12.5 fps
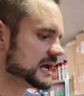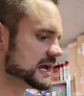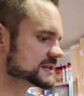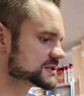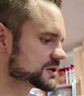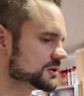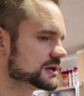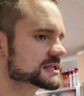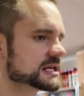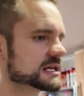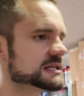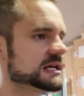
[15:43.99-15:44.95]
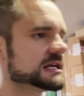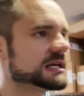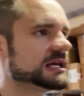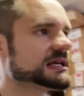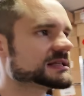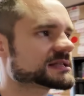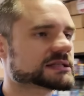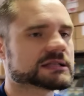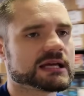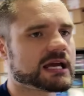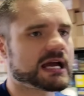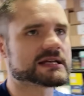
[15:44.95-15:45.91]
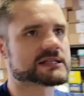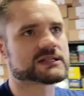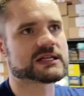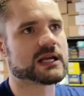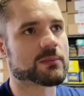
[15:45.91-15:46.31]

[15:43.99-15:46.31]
And so it is, as I stated,